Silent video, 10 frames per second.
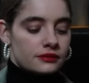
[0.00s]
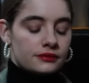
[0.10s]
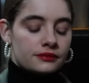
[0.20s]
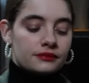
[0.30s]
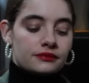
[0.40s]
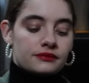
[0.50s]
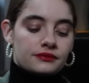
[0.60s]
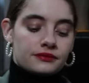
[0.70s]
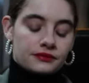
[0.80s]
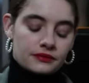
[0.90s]

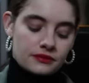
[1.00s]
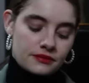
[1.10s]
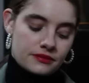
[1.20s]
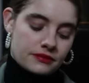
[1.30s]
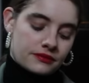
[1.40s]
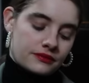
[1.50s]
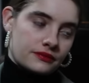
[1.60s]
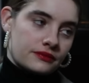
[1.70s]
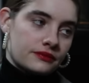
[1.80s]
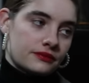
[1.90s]

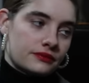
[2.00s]
[no speech]